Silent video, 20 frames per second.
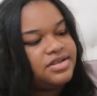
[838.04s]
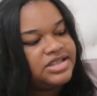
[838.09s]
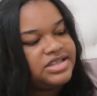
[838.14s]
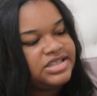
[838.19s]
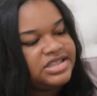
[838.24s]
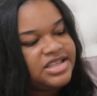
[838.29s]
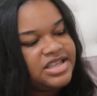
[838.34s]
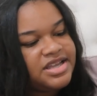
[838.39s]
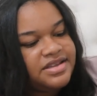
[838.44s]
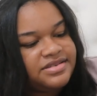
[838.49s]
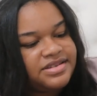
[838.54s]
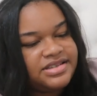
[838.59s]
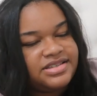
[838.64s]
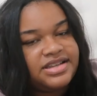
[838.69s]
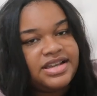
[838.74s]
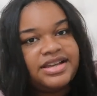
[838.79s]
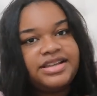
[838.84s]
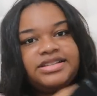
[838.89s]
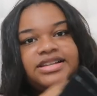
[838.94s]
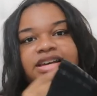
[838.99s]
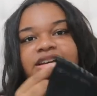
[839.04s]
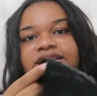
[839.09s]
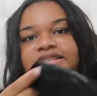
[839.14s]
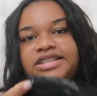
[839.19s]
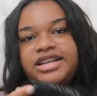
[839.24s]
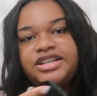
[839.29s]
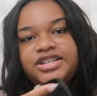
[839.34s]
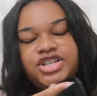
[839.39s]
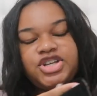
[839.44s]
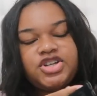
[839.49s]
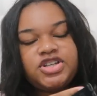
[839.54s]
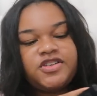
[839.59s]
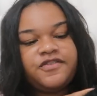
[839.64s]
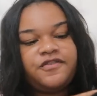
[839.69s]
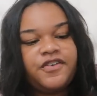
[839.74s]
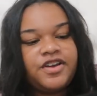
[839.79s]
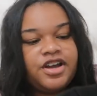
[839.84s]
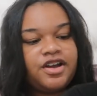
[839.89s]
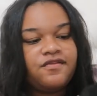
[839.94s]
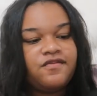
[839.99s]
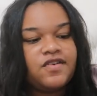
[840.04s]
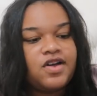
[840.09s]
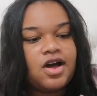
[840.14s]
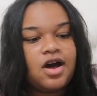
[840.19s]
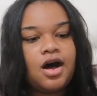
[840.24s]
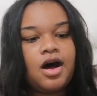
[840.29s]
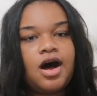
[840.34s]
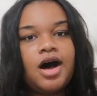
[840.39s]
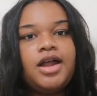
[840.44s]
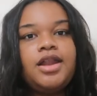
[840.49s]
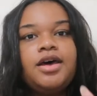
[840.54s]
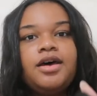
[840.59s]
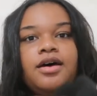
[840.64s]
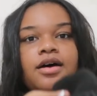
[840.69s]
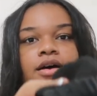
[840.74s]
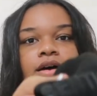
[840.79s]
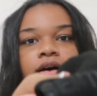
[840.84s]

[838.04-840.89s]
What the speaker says: the sleeves, it says essentials, fear of God.